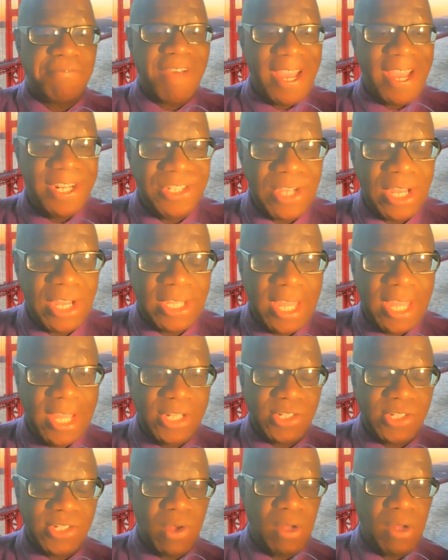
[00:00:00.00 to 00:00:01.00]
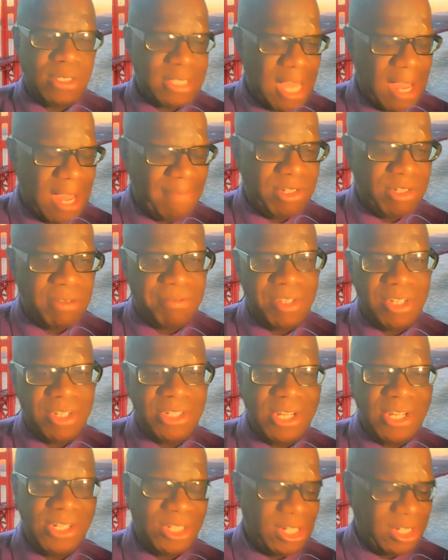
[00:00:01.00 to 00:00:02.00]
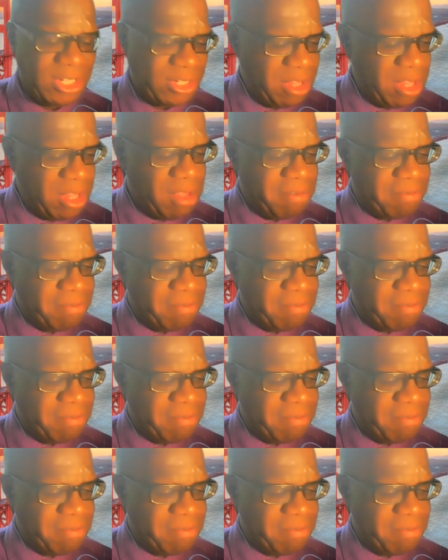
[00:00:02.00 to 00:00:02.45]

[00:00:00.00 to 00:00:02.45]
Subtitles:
fight against all types of diseases,